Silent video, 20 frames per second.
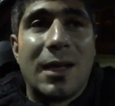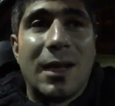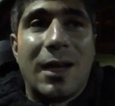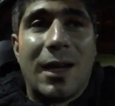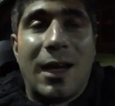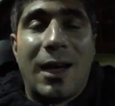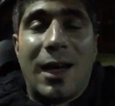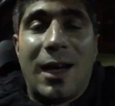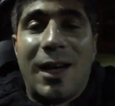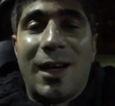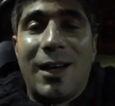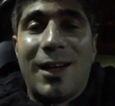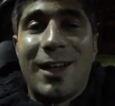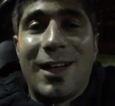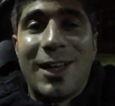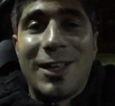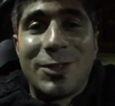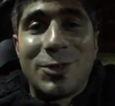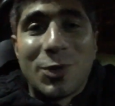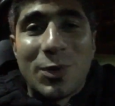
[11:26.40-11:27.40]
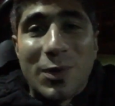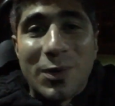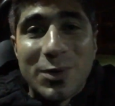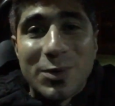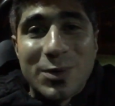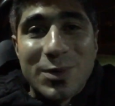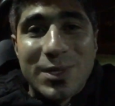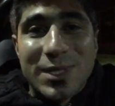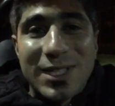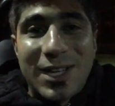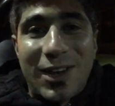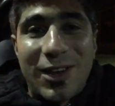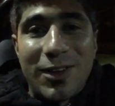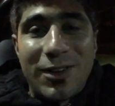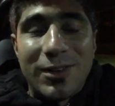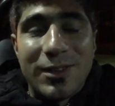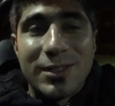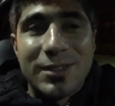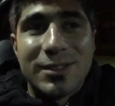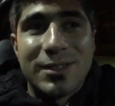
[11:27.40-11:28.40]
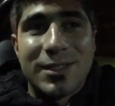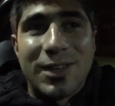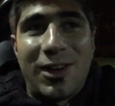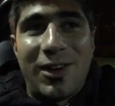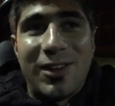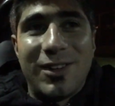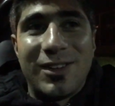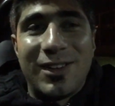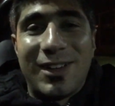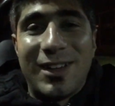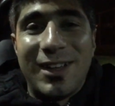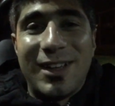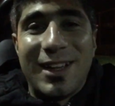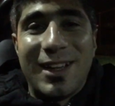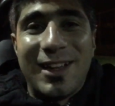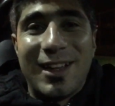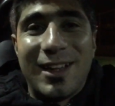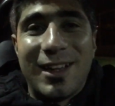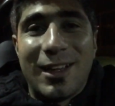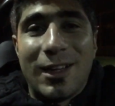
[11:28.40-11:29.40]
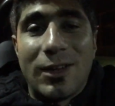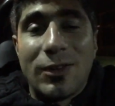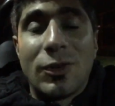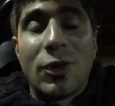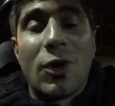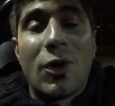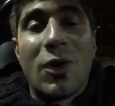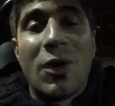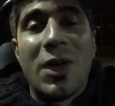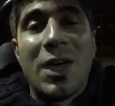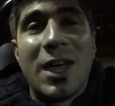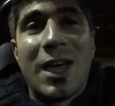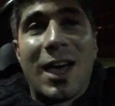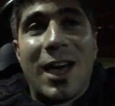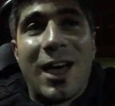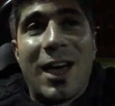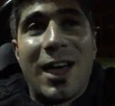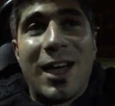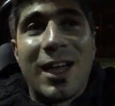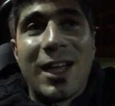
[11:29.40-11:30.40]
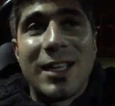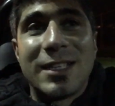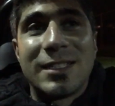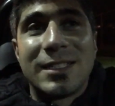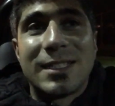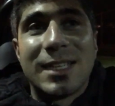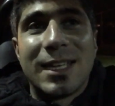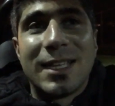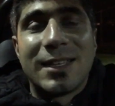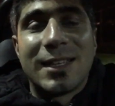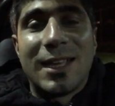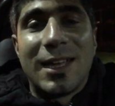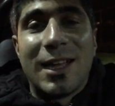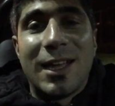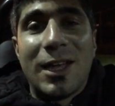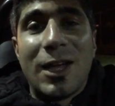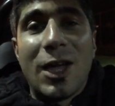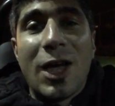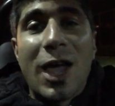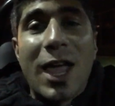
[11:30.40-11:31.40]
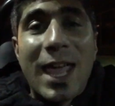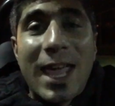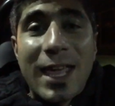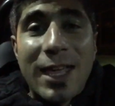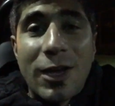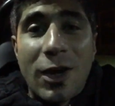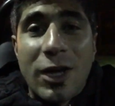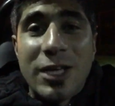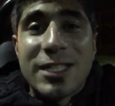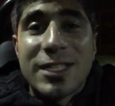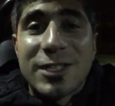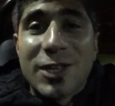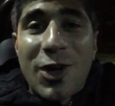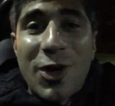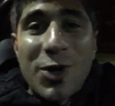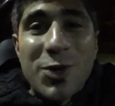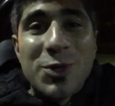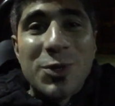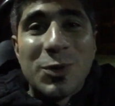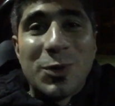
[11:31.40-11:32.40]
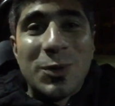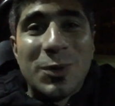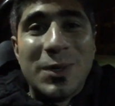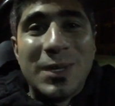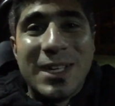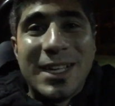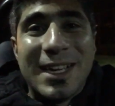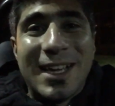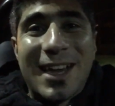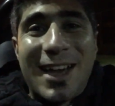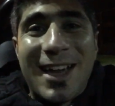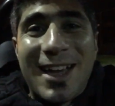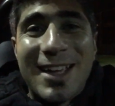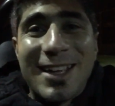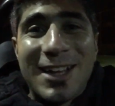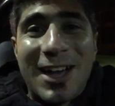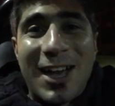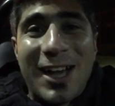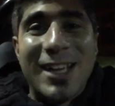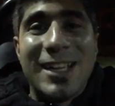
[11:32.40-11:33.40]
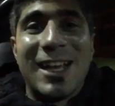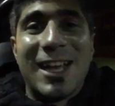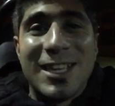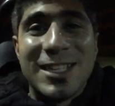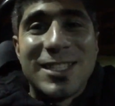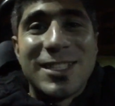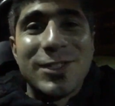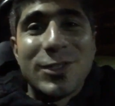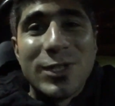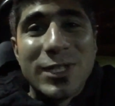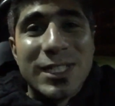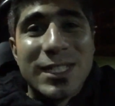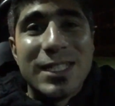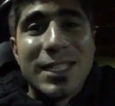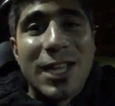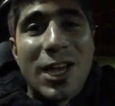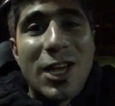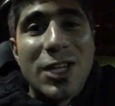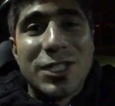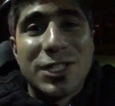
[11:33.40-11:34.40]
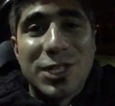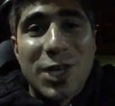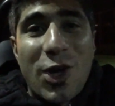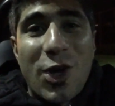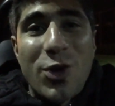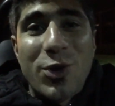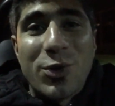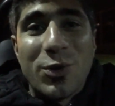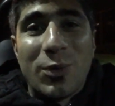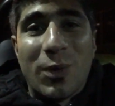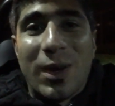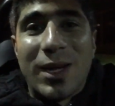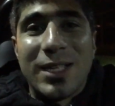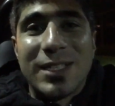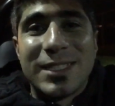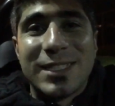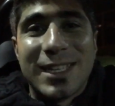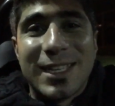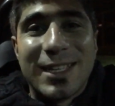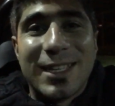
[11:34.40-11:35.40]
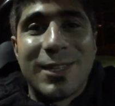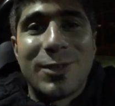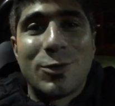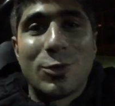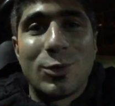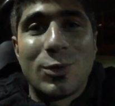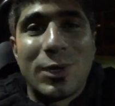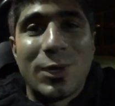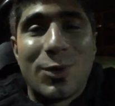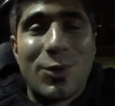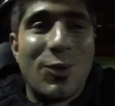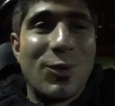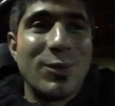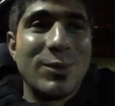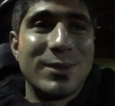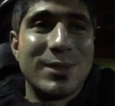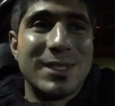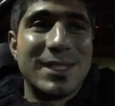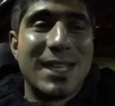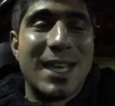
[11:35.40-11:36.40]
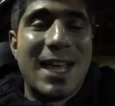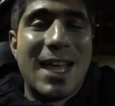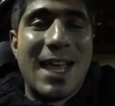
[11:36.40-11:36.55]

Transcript: uh, I told to Saul Saul no uh, I said that hey I saw you I seriously I saw you I said it to the ghost